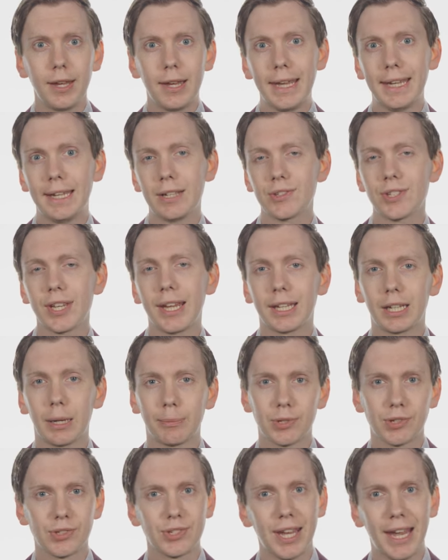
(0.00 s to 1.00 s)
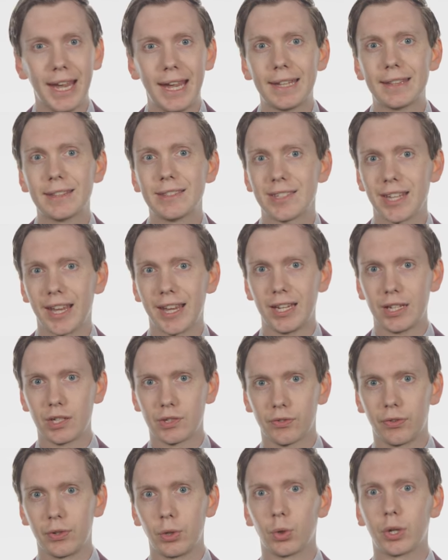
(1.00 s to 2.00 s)
It can take up to 10
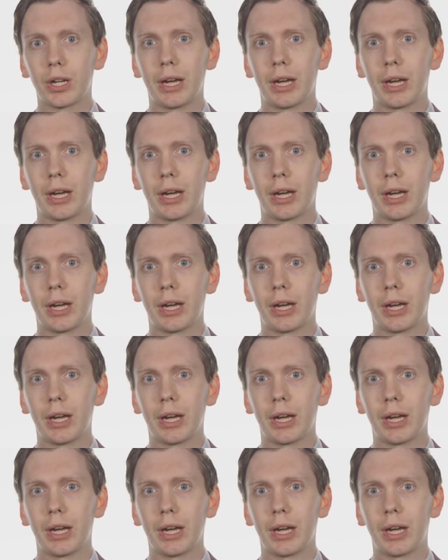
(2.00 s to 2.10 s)
days for your